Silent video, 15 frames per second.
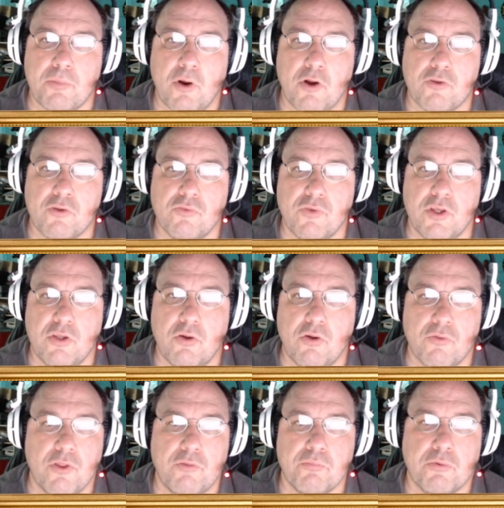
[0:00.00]
parts of it
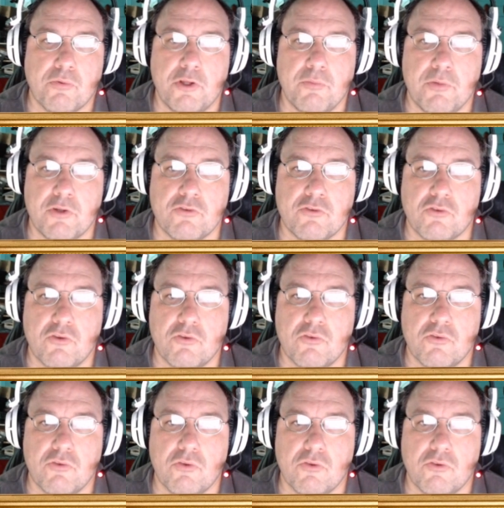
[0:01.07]
or they've pretty much
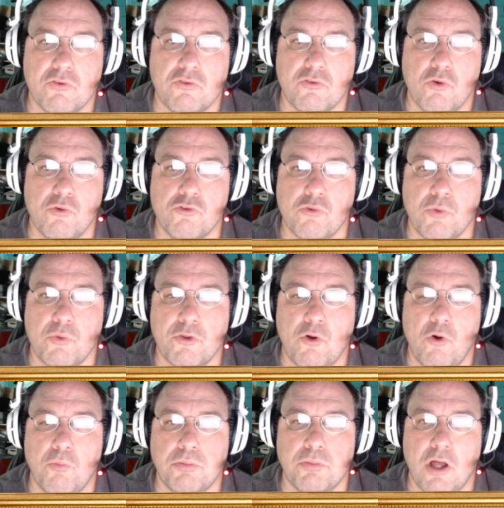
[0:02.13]
told you what the
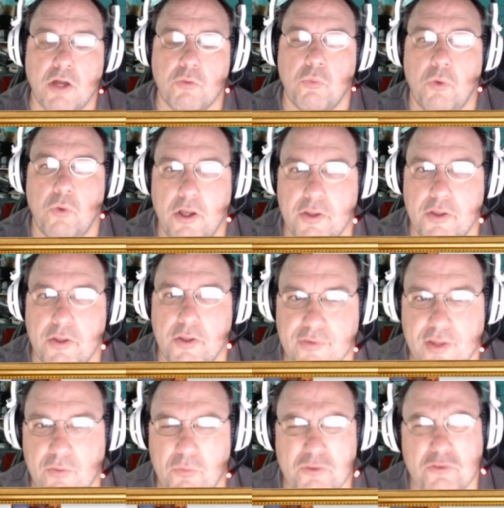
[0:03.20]
whole plot was.
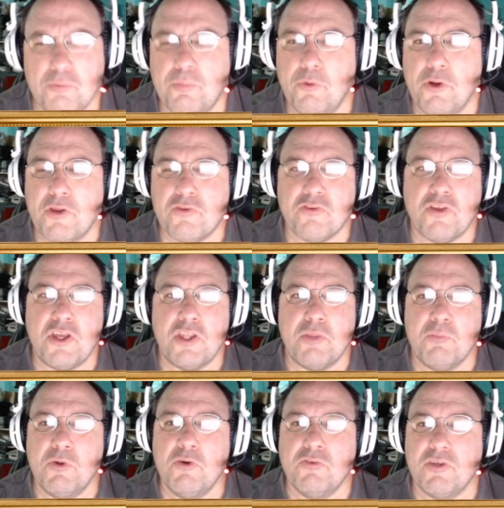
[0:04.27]
What's the point of seeing the
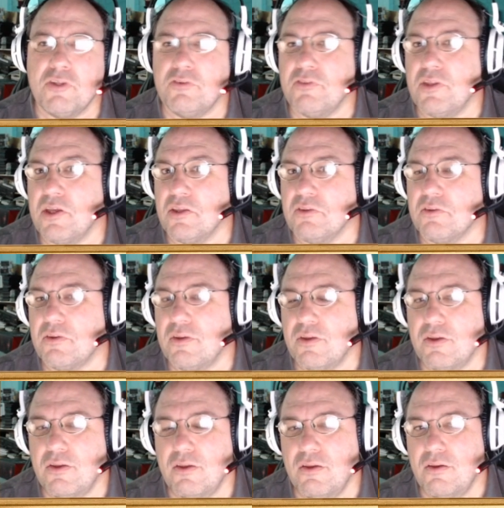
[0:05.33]
movie then?
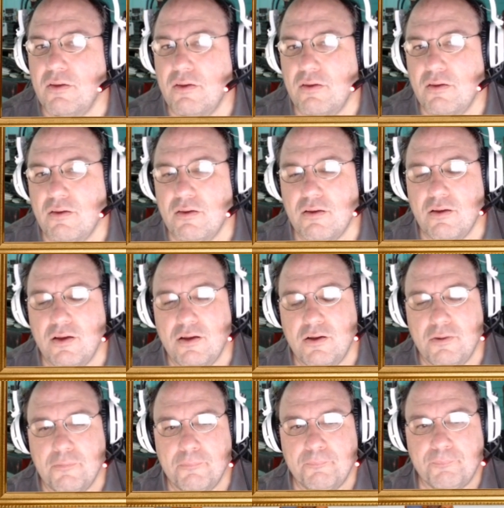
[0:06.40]

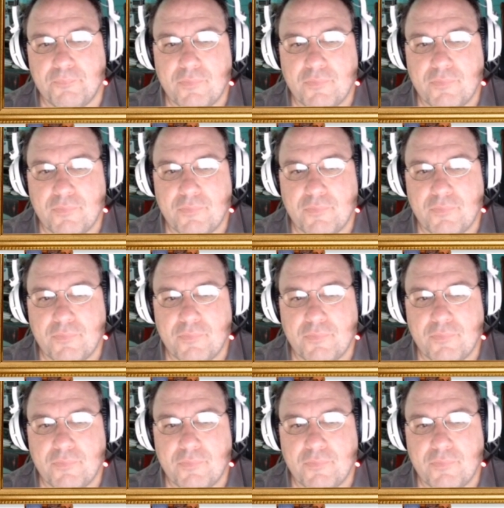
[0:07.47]
Um,